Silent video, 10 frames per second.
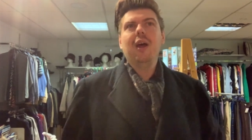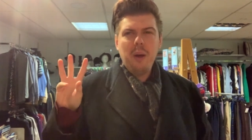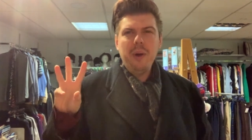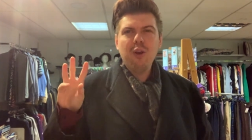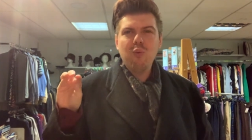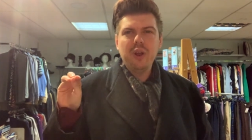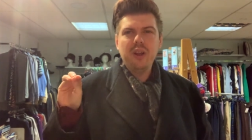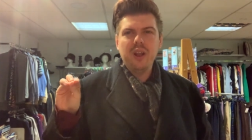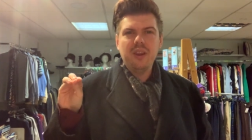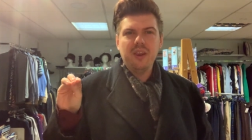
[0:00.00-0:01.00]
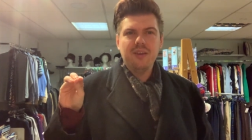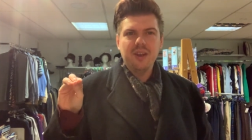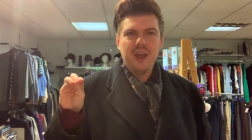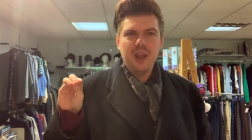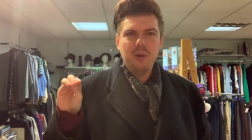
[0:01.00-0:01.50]
I might not read anything
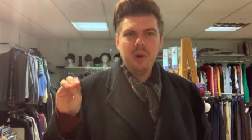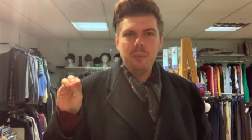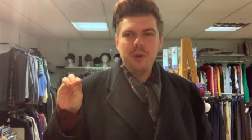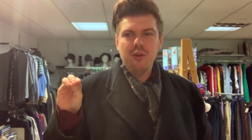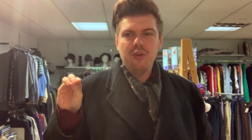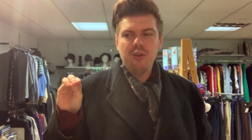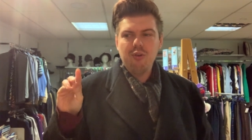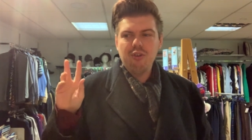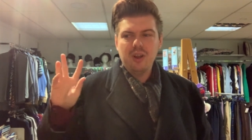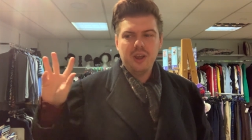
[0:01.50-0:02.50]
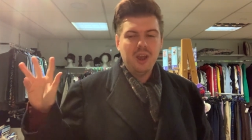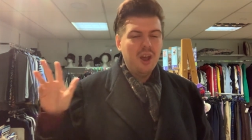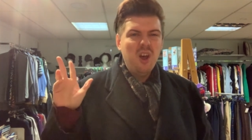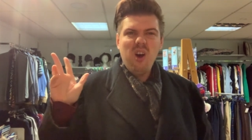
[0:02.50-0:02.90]
today anyway, because usually